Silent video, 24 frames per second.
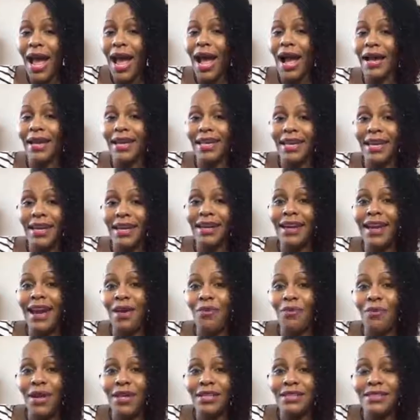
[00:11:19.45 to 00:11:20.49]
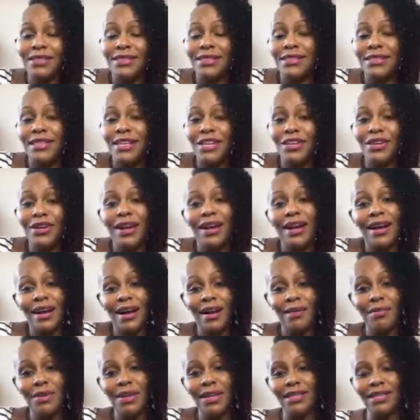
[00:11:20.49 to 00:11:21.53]
I cannot wait to see your
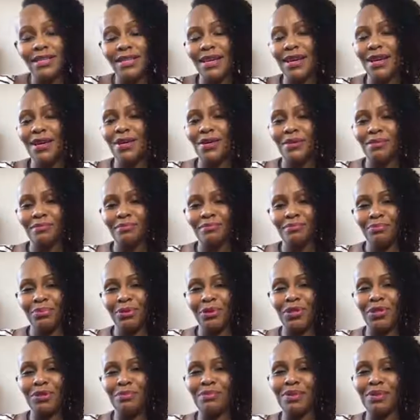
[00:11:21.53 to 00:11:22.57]
comments. Put